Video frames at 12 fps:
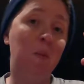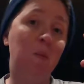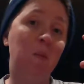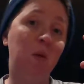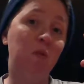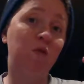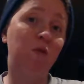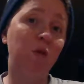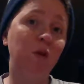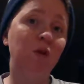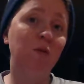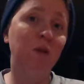But before
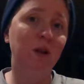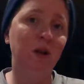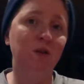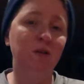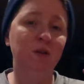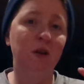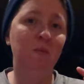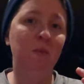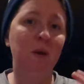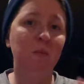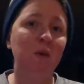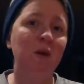you can really understand what
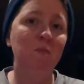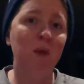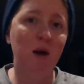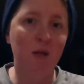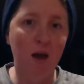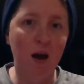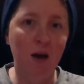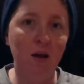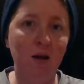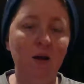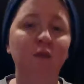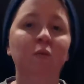I mean by that,
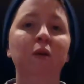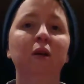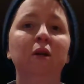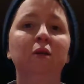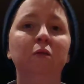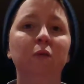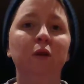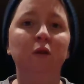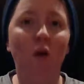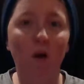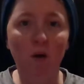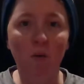is we need to really
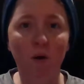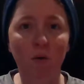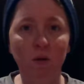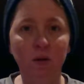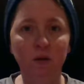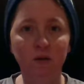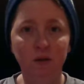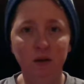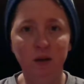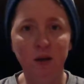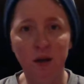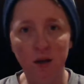talk about what
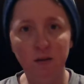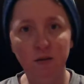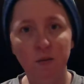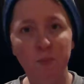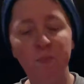literacy is.